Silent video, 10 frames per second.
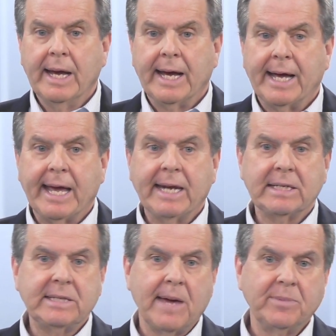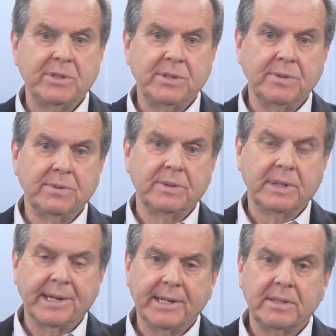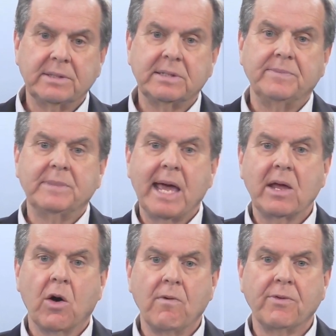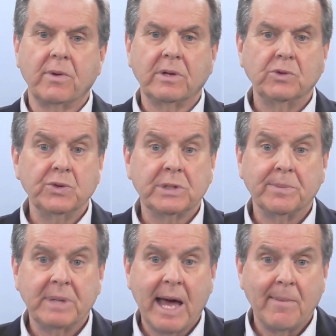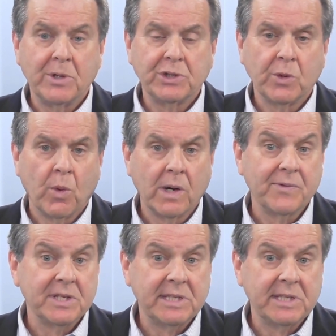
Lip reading: an attempt to take over and do some damage to one of the